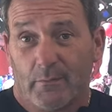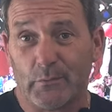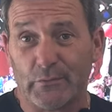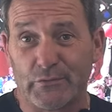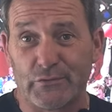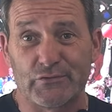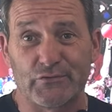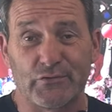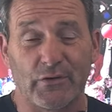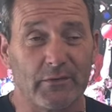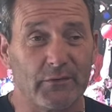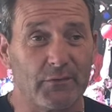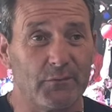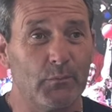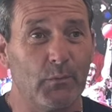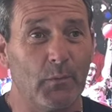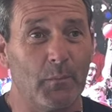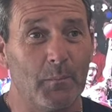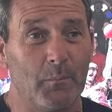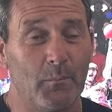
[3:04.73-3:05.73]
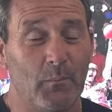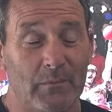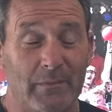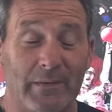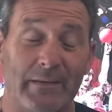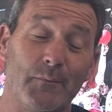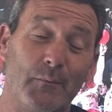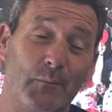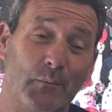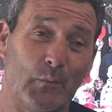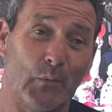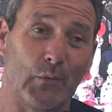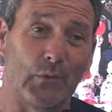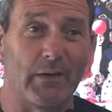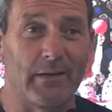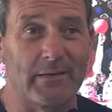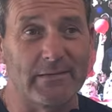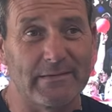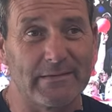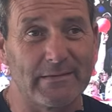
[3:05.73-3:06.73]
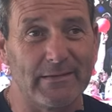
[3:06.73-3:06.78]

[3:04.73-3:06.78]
We just try and do one less